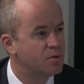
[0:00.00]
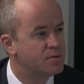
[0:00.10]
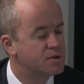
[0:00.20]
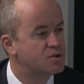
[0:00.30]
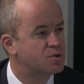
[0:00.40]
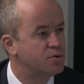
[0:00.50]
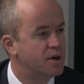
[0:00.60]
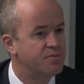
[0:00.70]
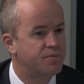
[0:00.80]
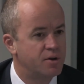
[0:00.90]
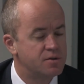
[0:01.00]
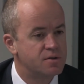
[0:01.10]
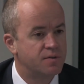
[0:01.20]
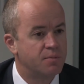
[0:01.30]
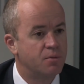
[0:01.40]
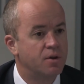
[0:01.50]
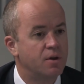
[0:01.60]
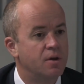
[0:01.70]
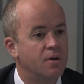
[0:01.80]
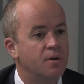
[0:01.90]
All those extraordinary photos of him on
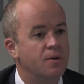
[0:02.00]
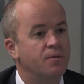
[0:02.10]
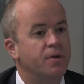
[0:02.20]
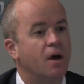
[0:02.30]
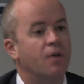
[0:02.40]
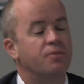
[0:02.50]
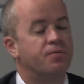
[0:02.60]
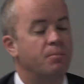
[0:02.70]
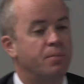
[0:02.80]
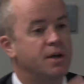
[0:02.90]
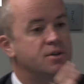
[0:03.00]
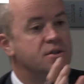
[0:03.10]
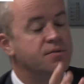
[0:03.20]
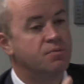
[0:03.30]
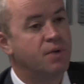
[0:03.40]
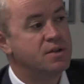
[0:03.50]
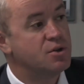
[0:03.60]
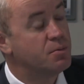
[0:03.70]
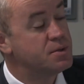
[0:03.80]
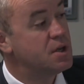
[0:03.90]
the front pages of the red
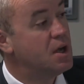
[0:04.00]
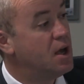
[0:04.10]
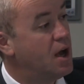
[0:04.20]
tops.